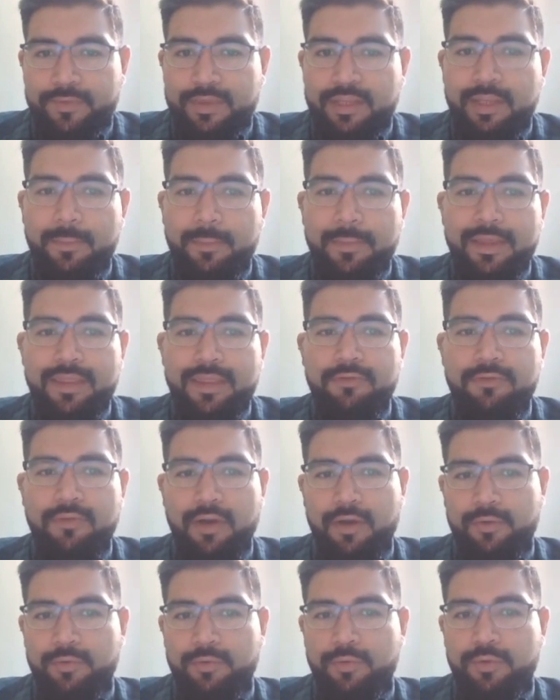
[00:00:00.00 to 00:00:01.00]
The
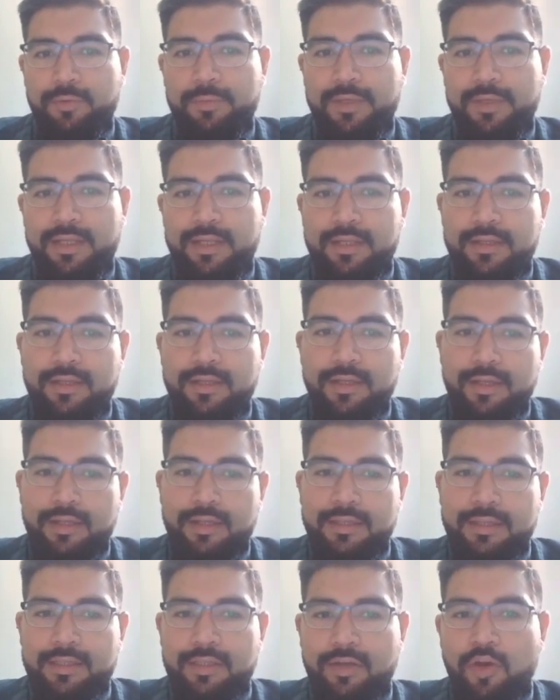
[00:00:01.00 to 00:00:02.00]
midground would be
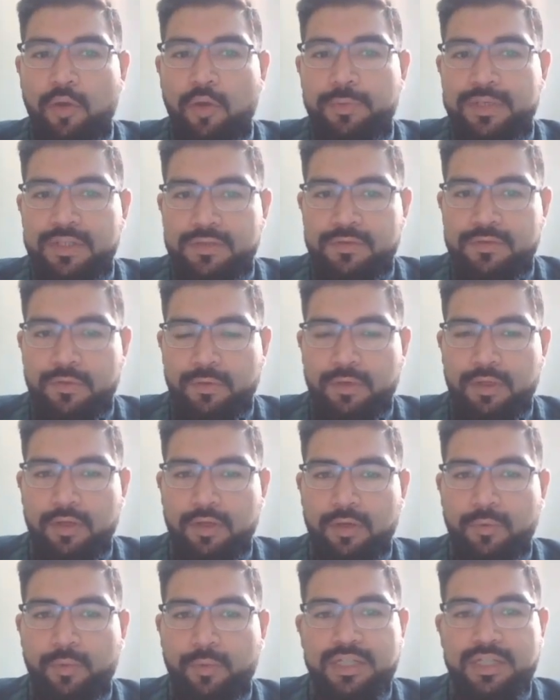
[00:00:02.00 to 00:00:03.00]
the objects
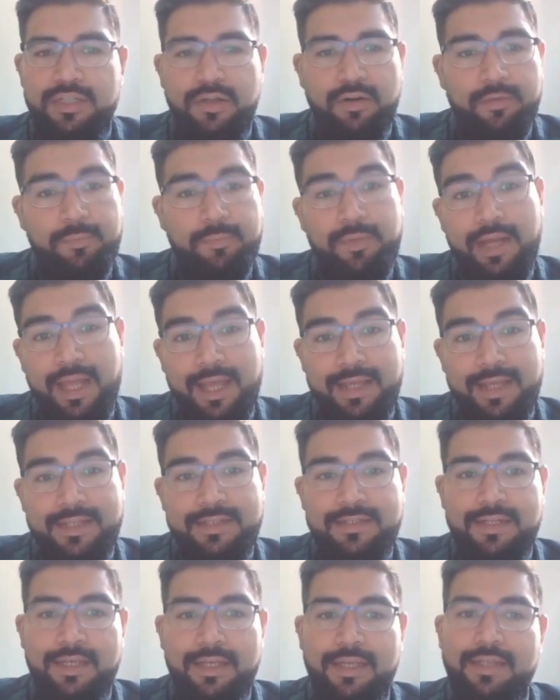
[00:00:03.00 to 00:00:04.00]
which are
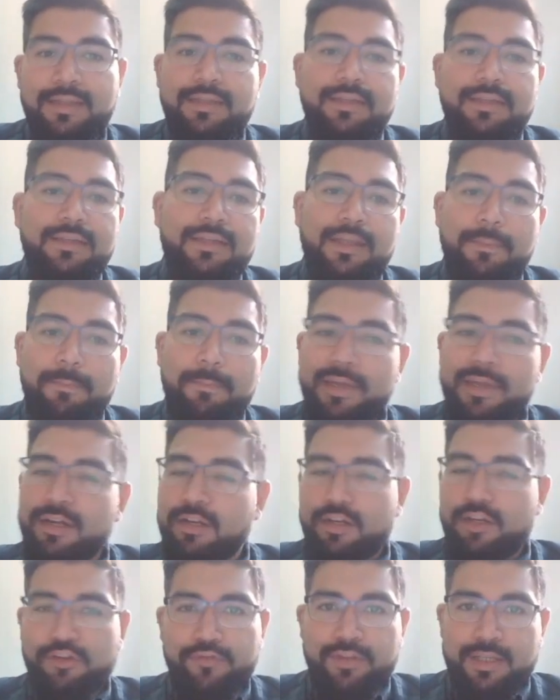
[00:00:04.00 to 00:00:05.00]
placed in the
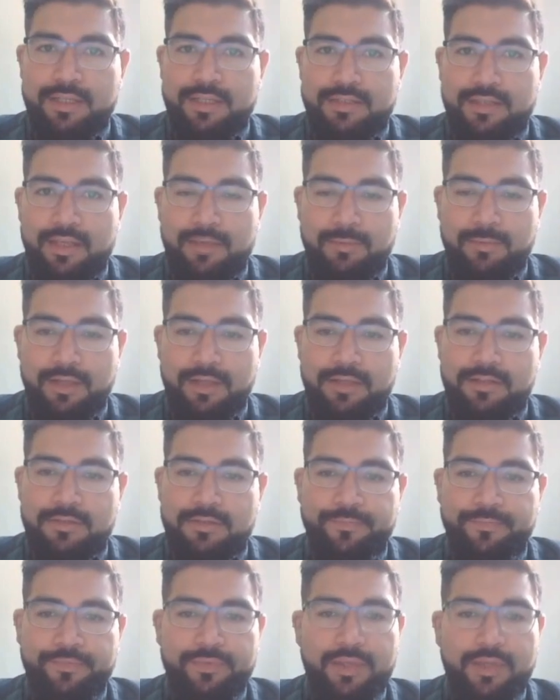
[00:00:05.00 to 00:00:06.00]
middle of this image,